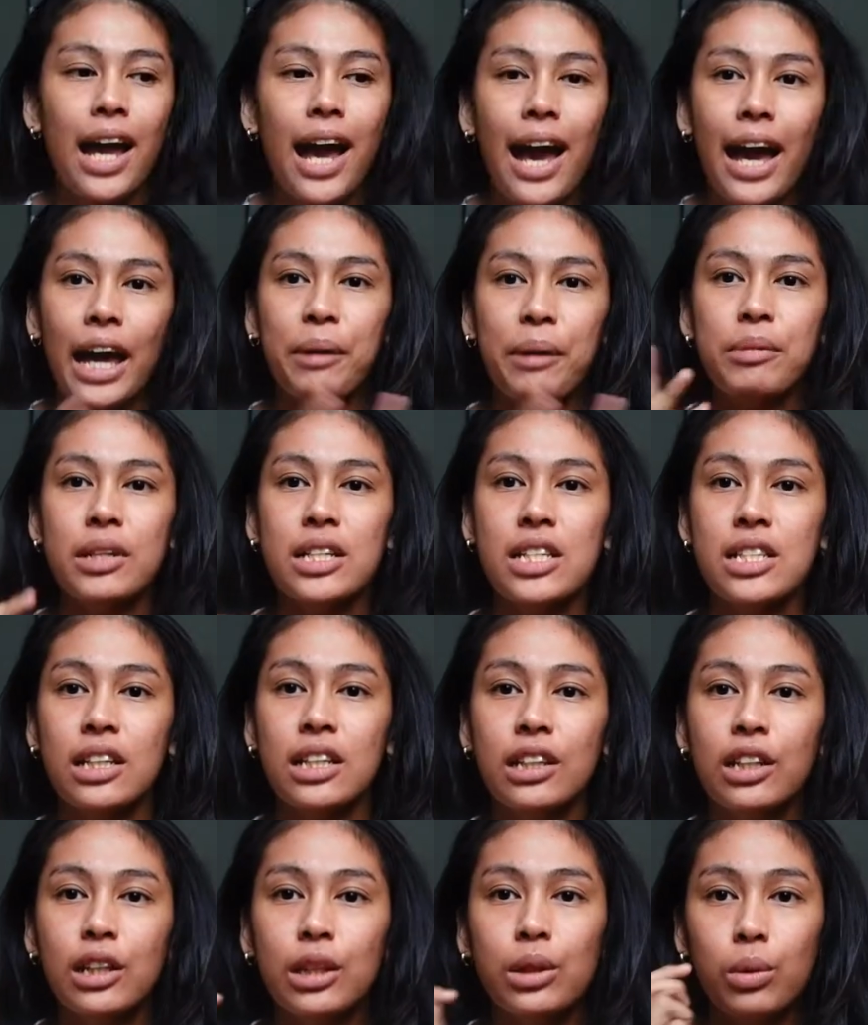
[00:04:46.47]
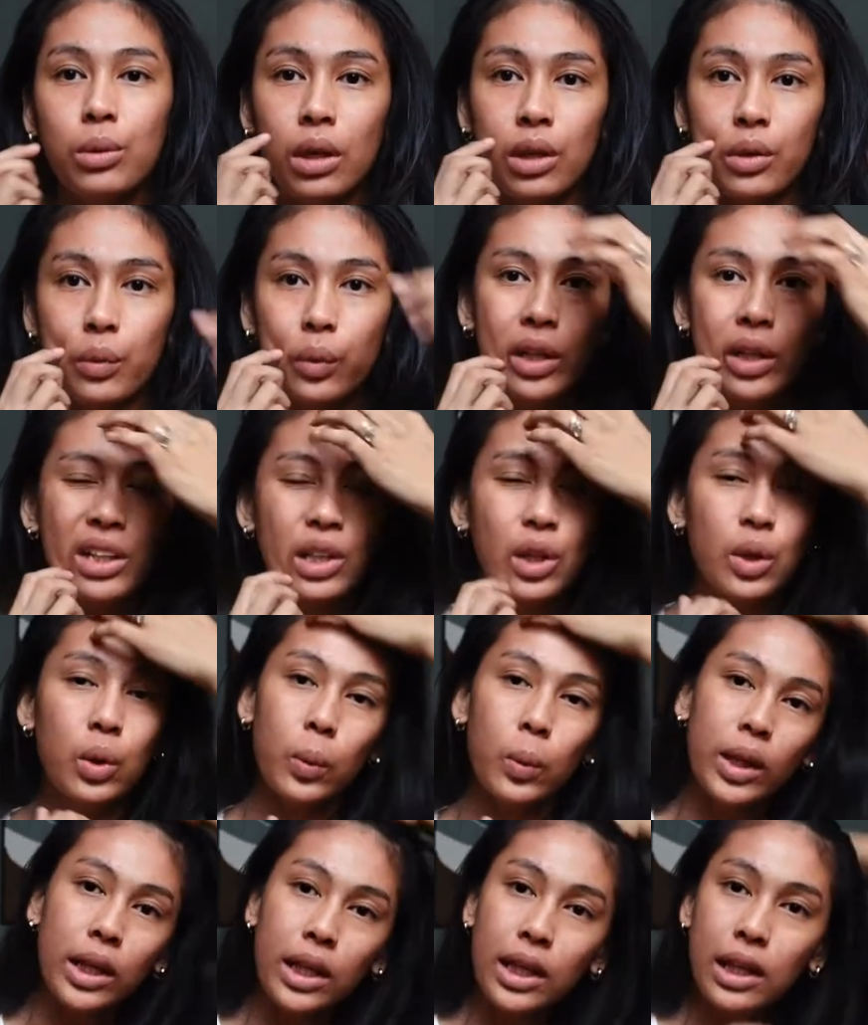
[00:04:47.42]
I'm just gonna do a real
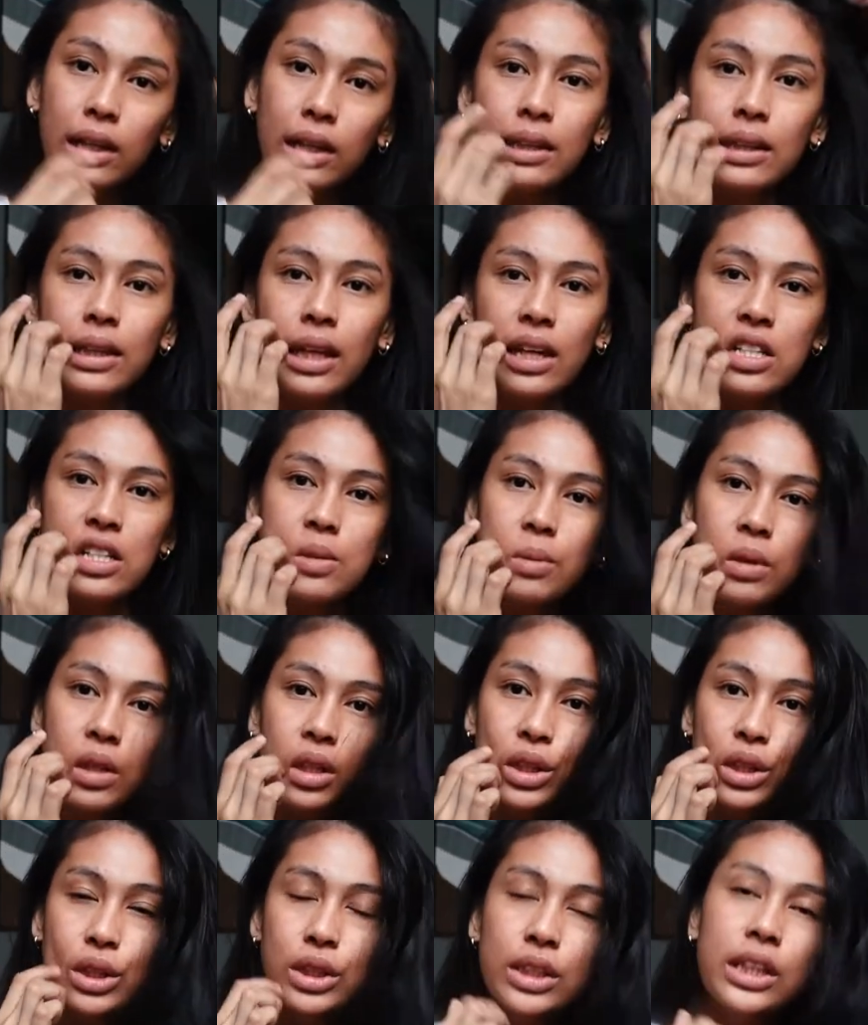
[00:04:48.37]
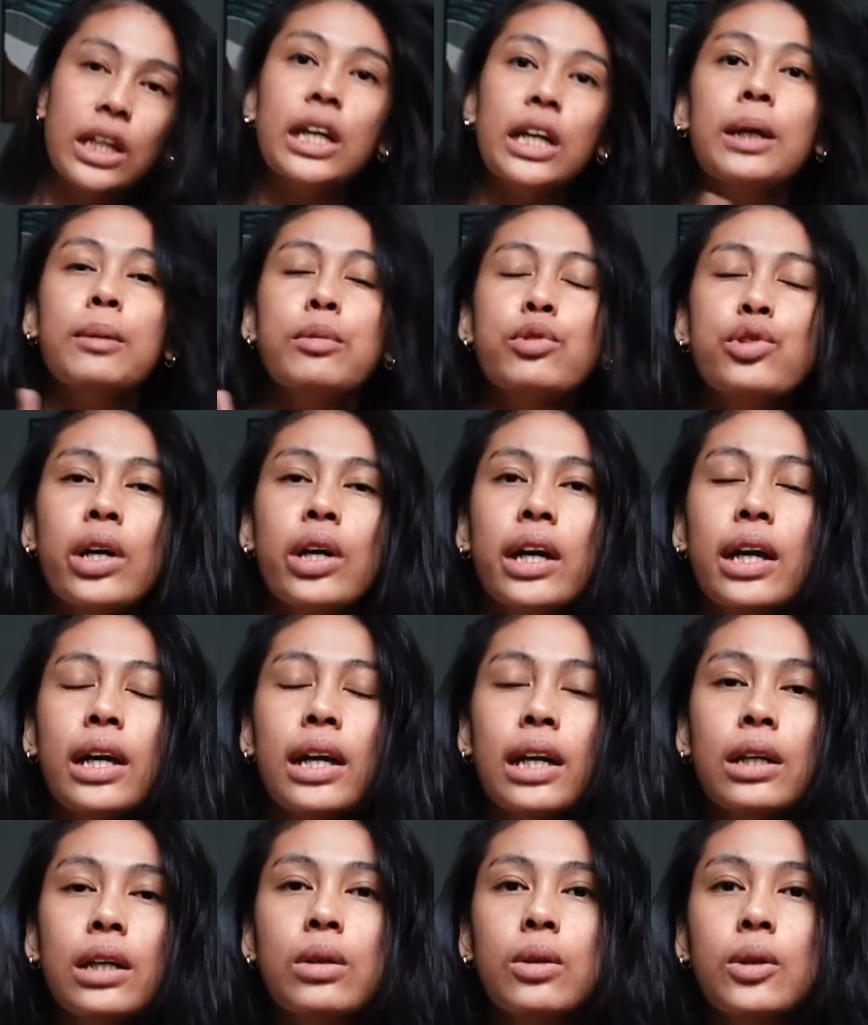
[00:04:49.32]
quick test because I am trying
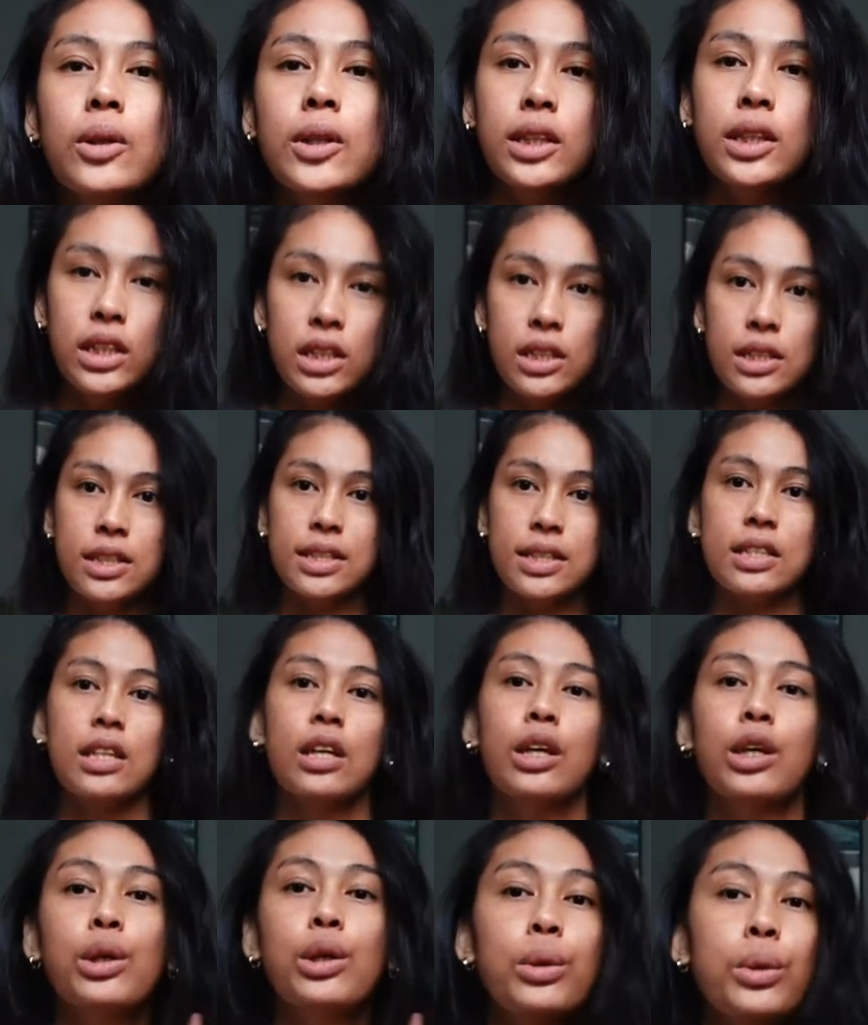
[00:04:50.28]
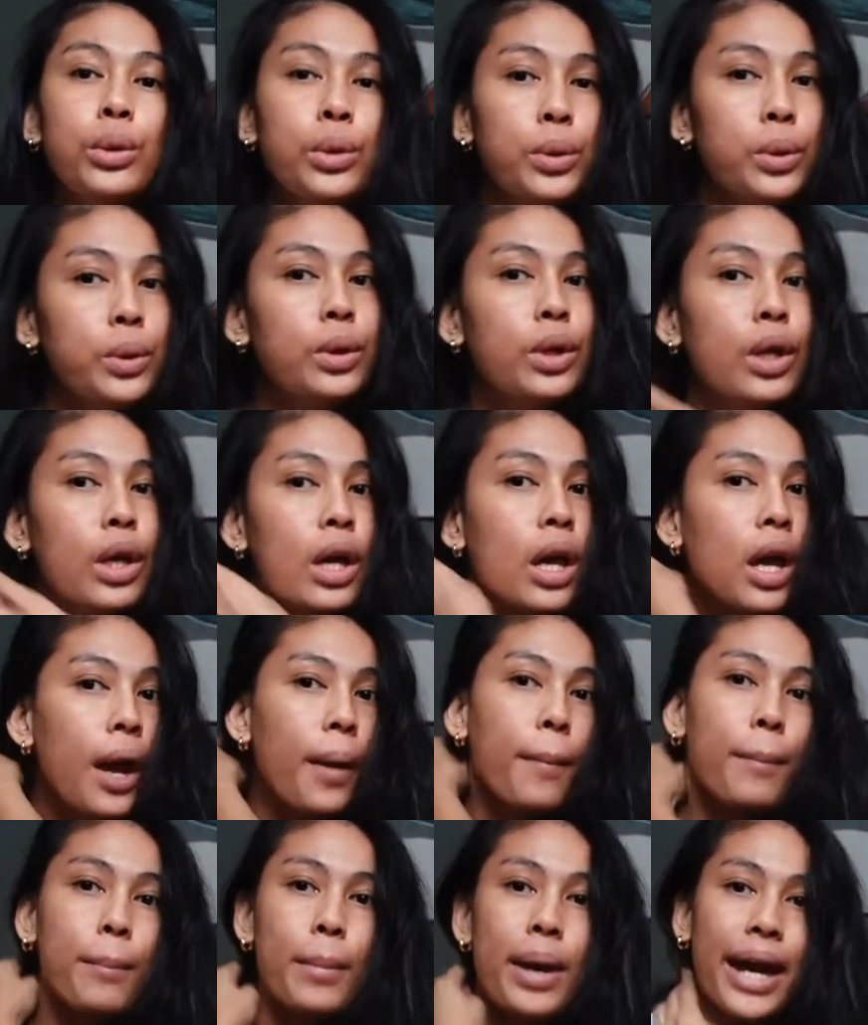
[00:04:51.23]
out this new
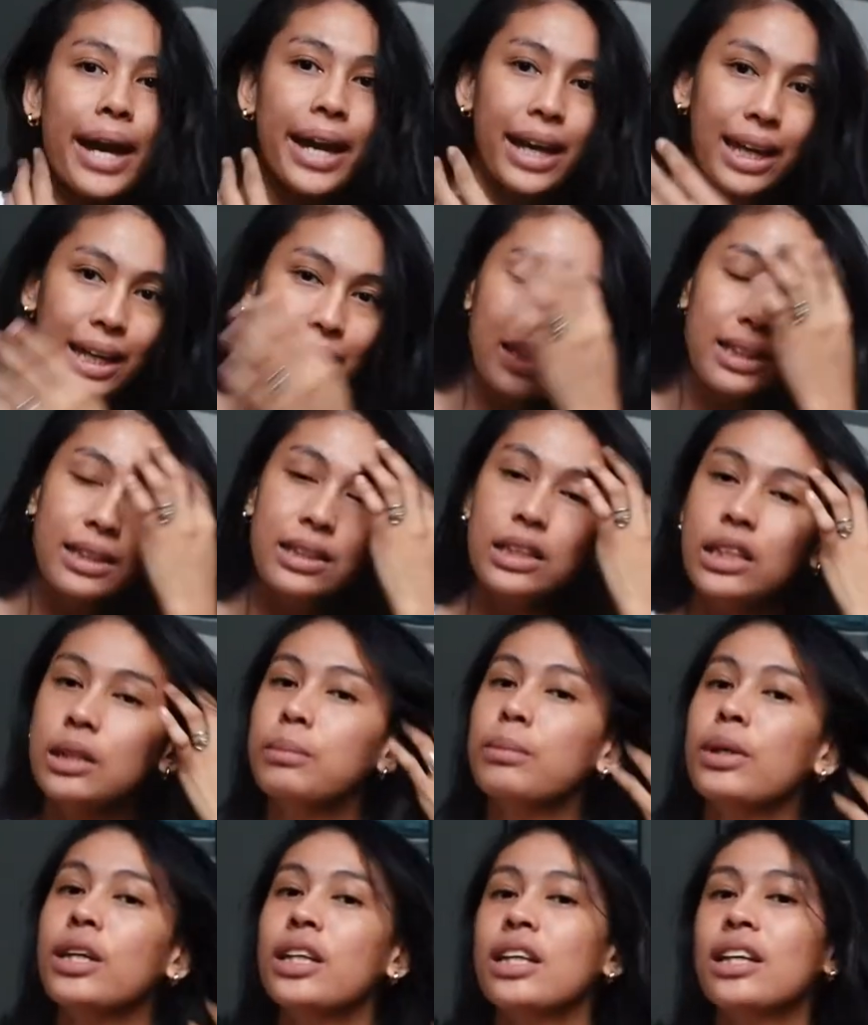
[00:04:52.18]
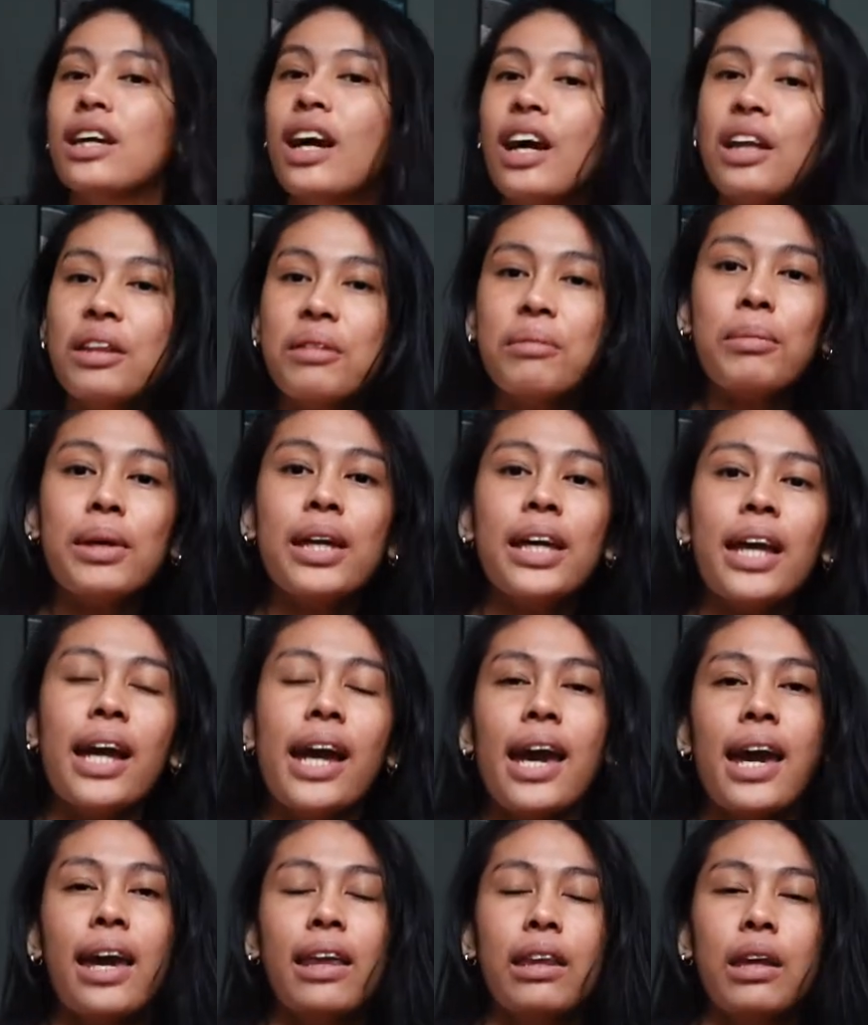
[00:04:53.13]
mic that Matt got me,
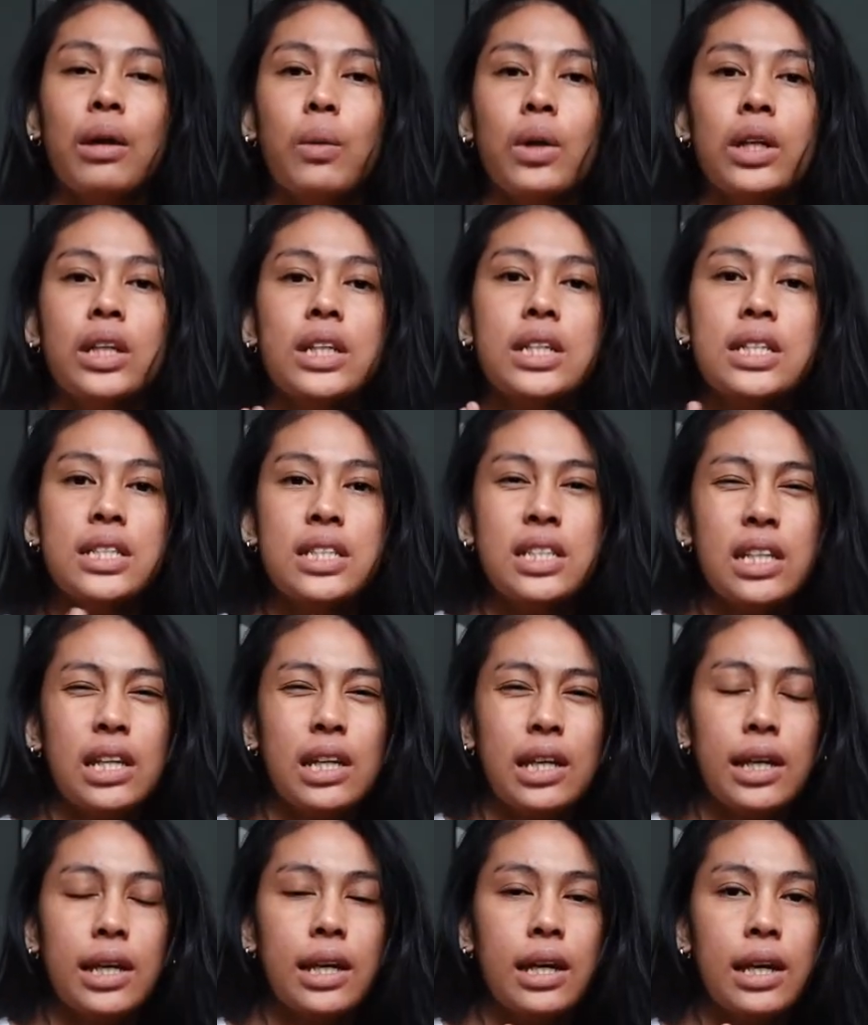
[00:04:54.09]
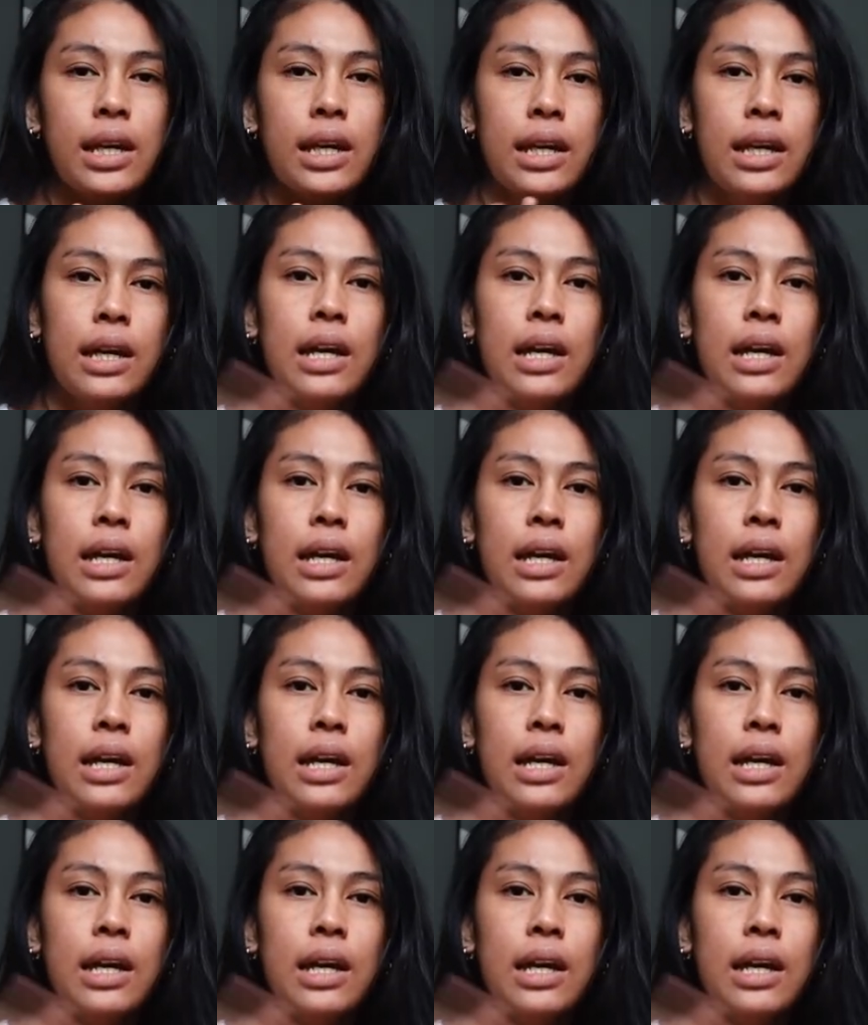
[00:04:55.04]
and I wanna see